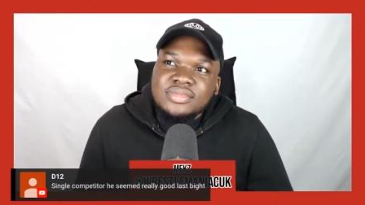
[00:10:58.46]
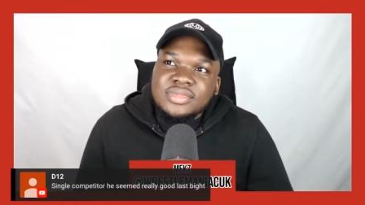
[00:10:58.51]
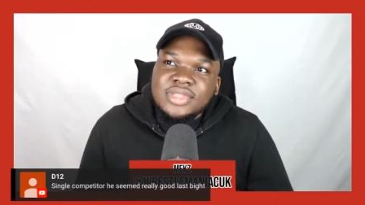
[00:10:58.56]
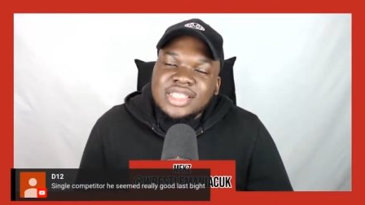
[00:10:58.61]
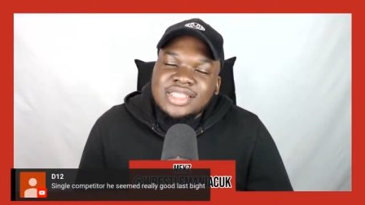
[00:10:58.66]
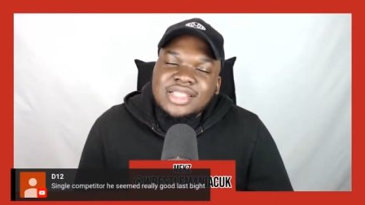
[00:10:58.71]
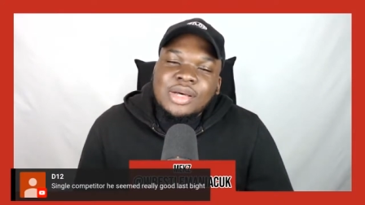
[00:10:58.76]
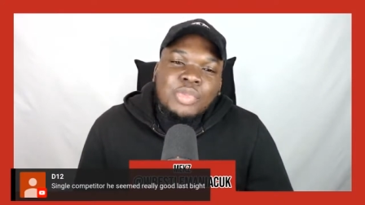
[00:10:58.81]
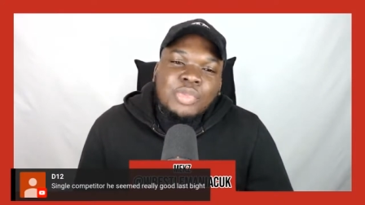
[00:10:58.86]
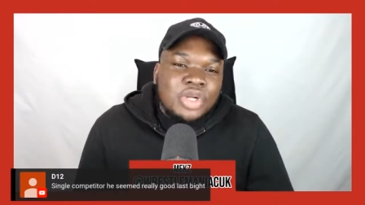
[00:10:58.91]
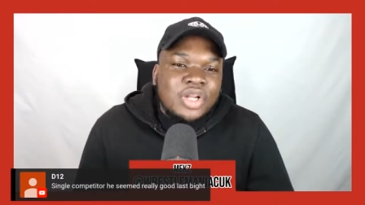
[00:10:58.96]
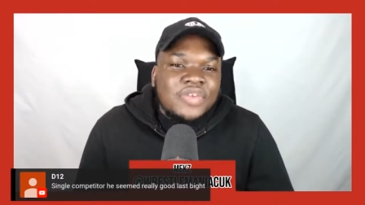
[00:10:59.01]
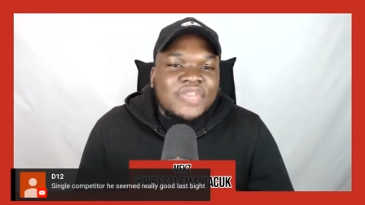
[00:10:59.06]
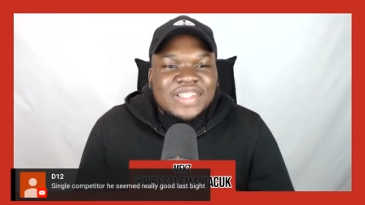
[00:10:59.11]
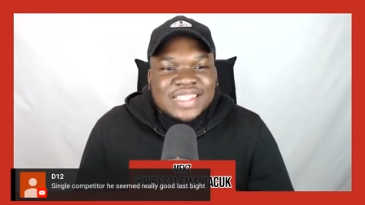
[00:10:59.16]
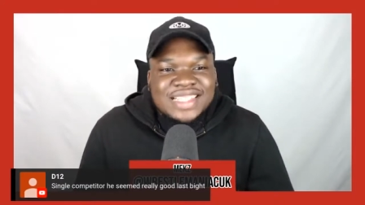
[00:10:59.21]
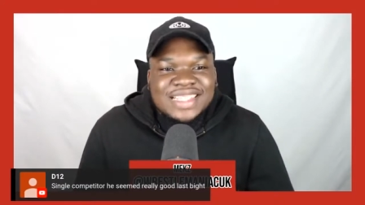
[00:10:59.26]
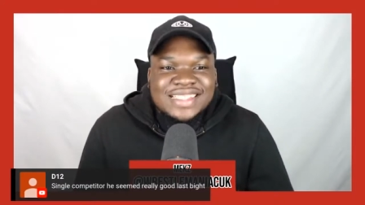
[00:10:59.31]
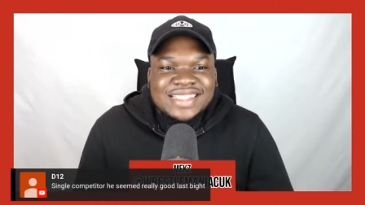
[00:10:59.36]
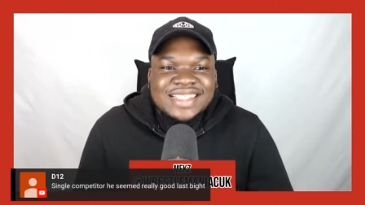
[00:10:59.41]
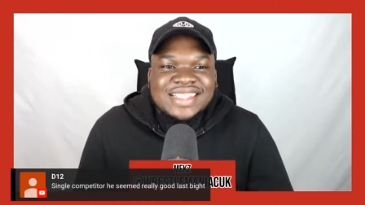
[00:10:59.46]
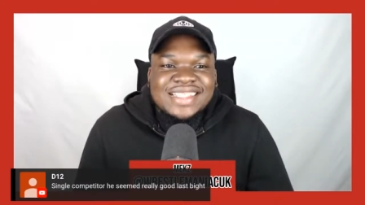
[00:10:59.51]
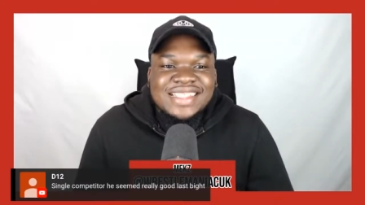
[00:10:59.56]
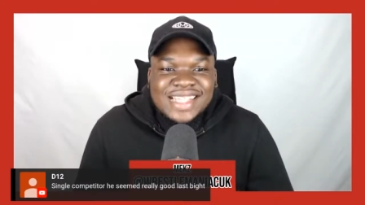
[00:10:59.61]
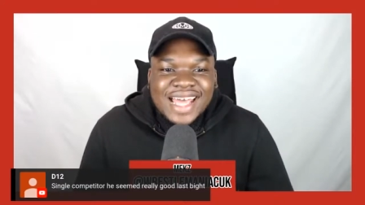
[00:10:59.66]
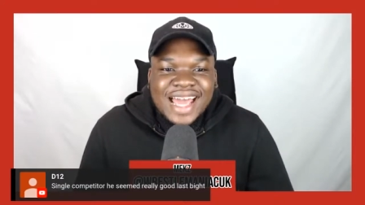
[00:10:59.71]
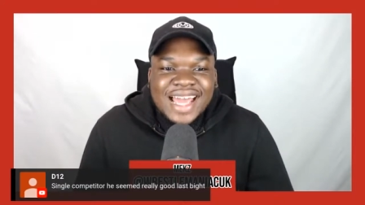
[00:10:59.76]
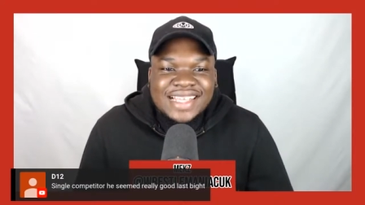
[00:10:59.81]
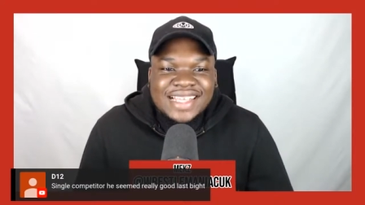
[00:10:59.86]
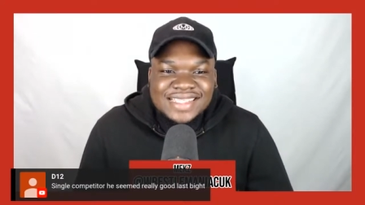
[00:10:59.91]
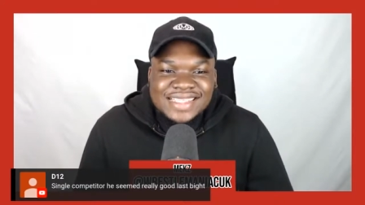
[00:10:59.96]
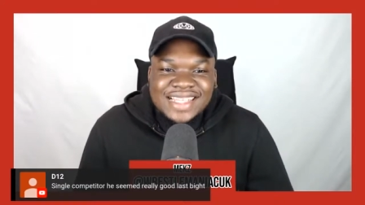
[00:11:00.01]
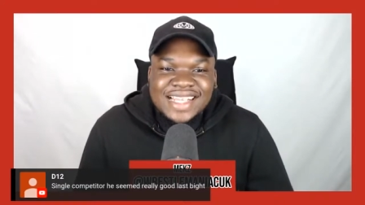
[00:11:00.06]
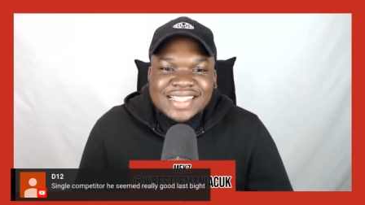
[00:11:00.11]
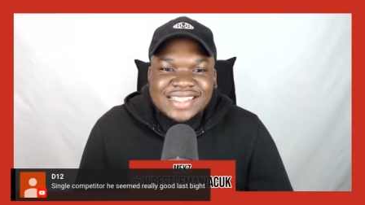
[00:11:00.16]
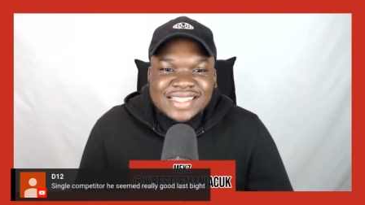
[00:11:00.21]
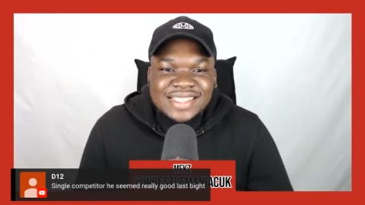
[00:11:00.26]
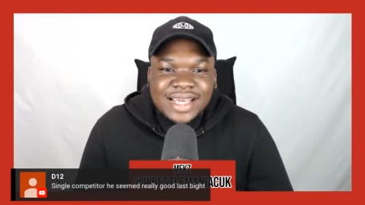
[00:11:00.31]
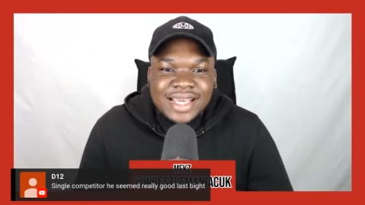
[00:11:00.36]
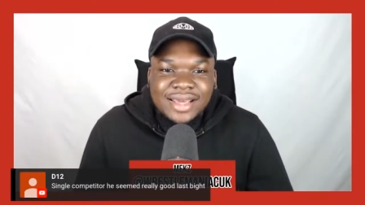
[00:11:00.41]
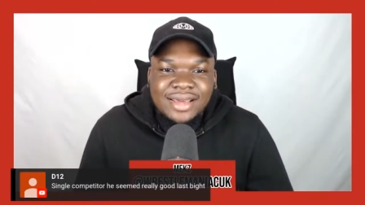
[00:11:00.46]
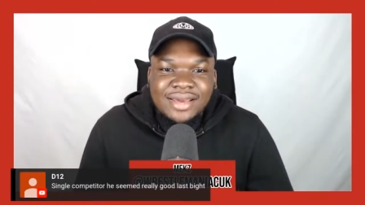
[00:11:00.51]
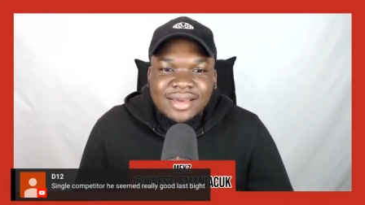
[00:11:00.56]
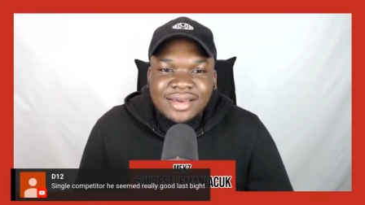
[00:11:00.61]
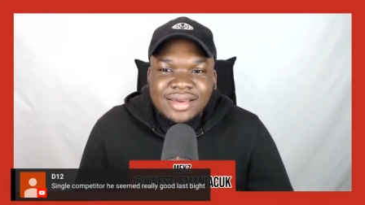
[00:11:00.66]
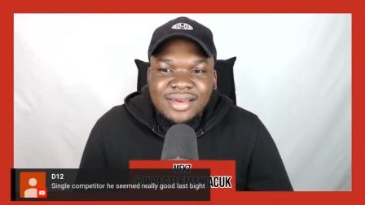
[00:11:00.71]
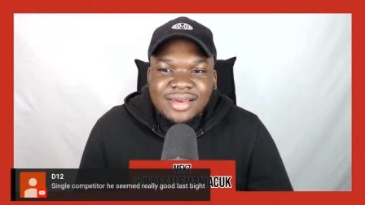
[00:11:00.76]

someone of a decent size, let's say,